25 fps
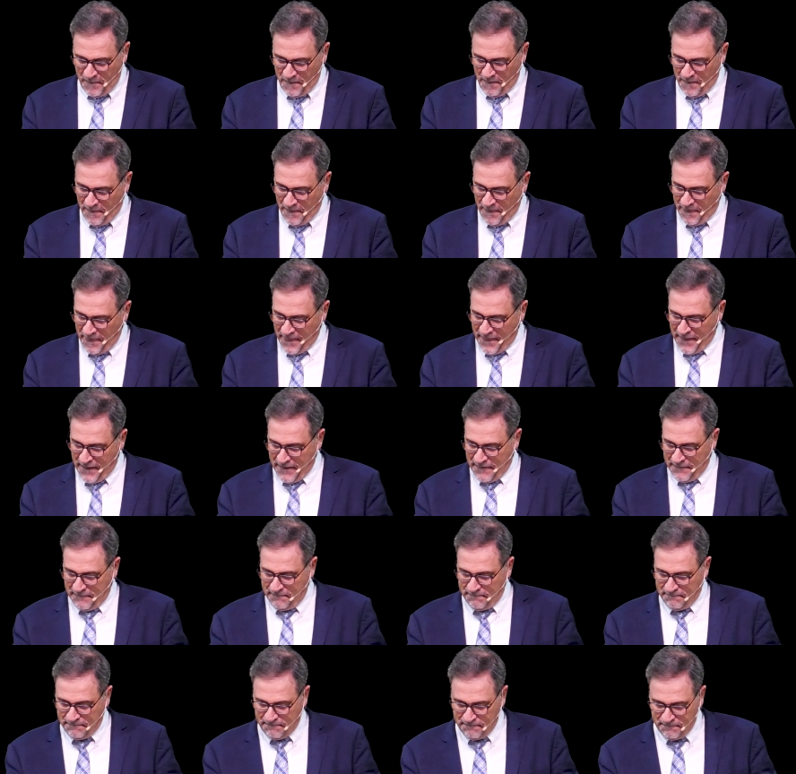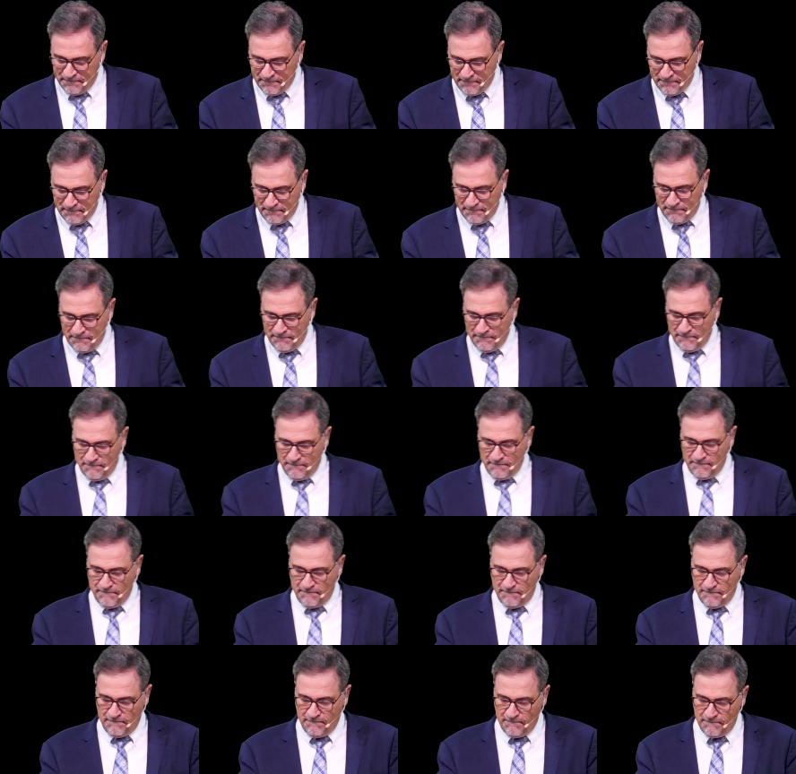
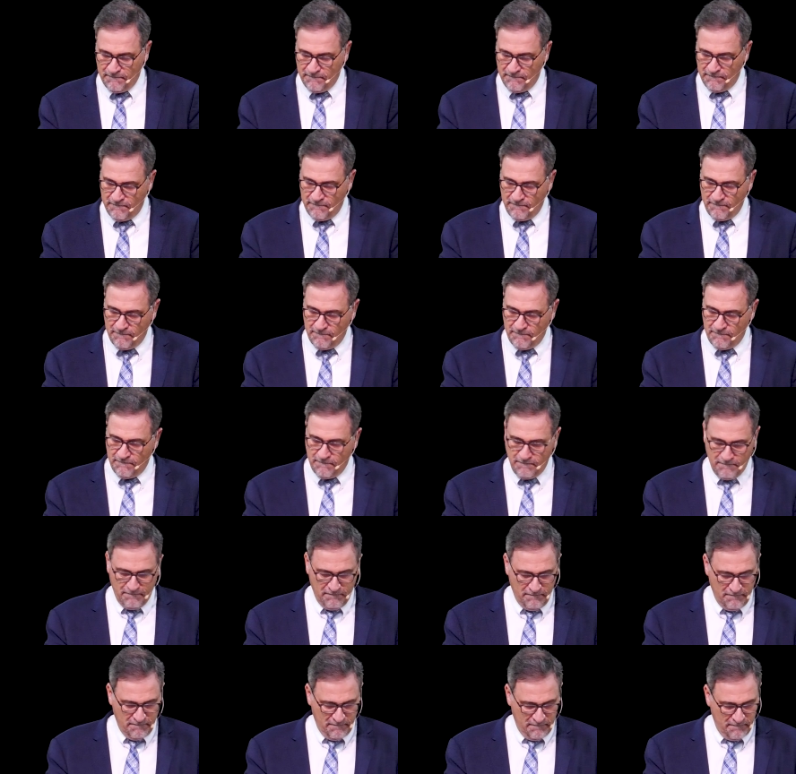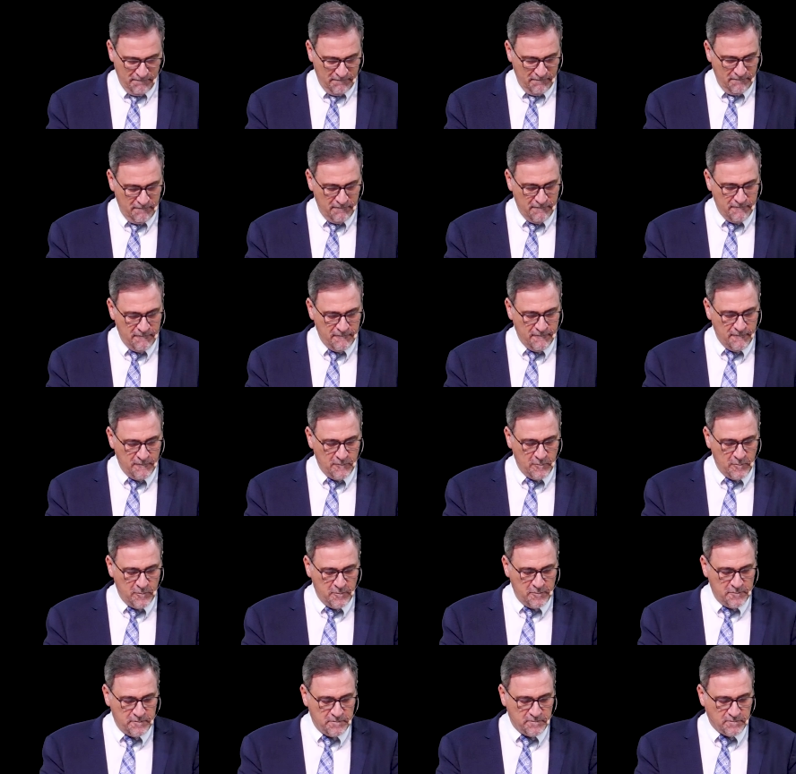
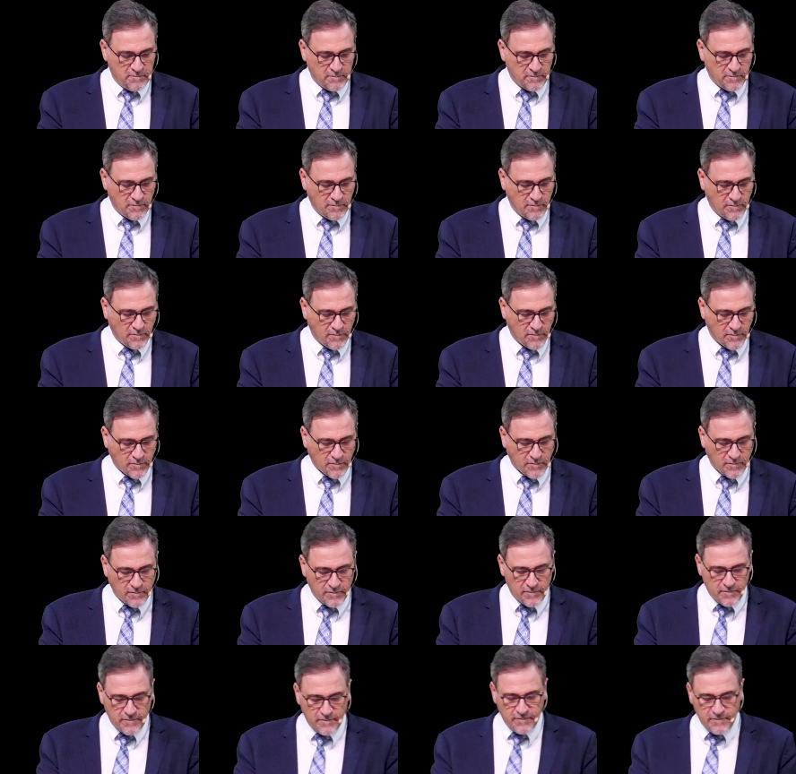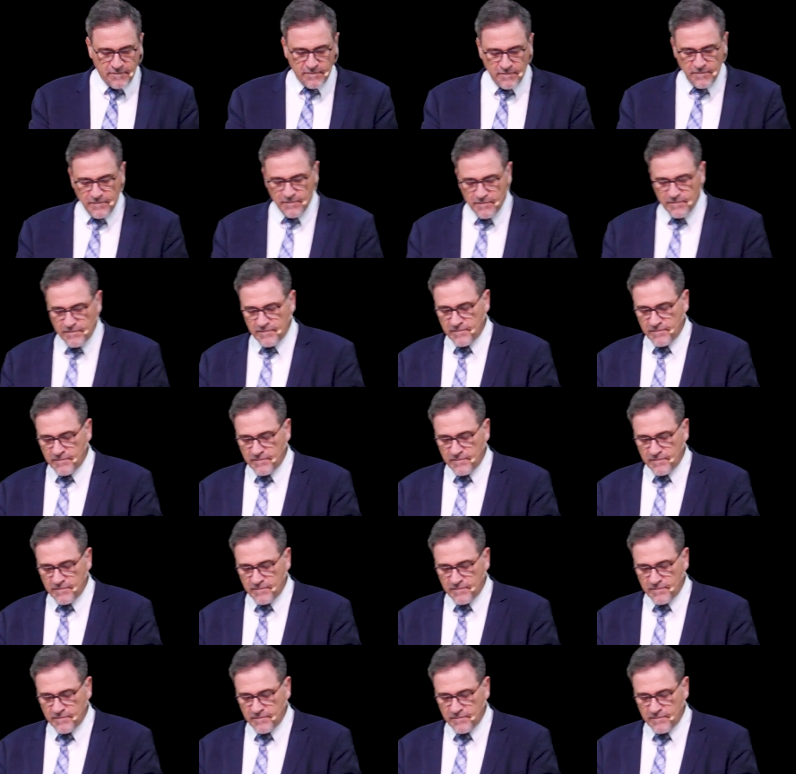(silence)